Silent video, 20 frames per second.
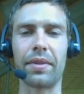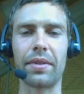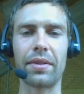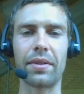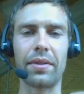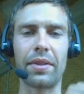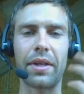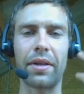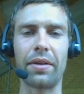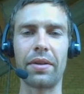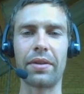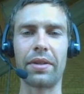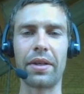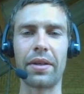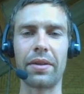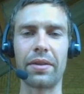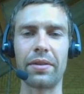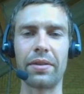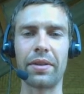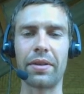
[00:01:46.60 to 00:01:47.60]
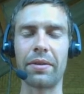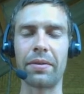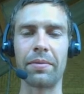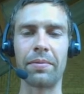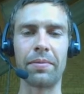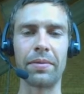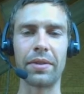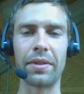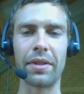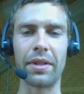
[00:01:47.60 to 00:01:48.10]
So
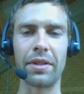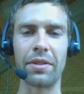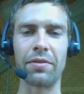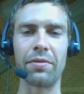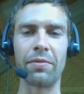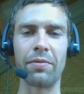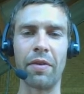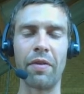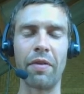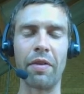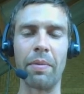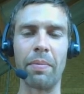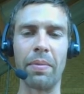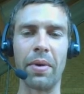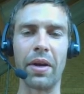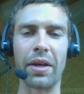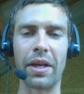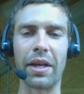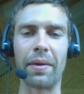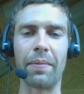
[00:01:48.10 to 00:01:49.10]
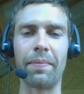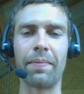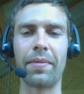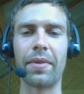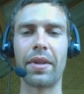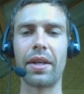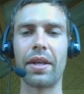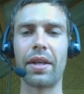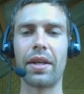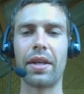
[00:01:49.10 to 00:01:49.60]
it's very buggy.
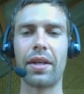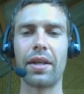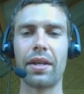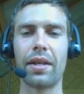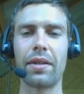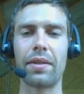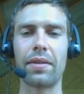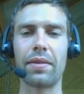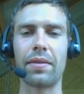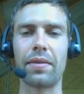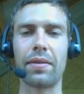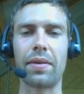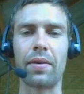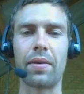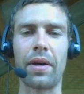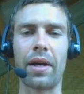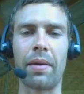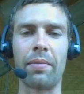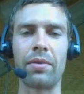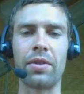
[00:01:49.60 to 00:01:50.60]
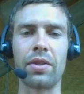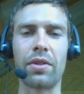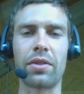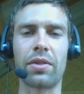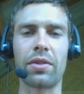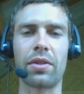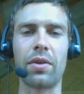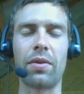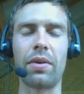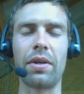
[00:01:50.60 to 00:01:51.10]
So I'm just
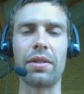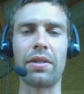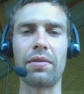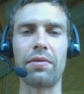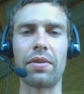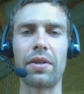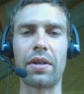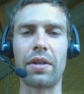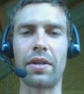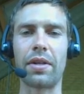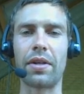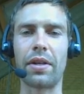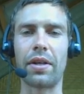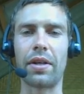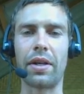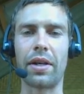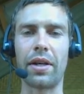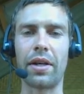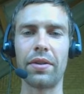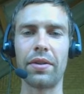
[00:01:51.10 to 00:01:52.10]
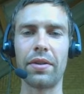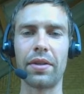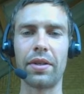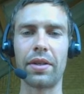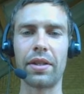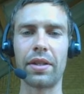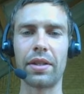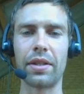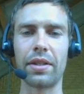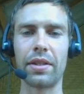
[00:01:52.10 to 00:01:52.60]
curious if there are
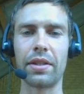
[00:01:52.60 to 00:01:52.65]
other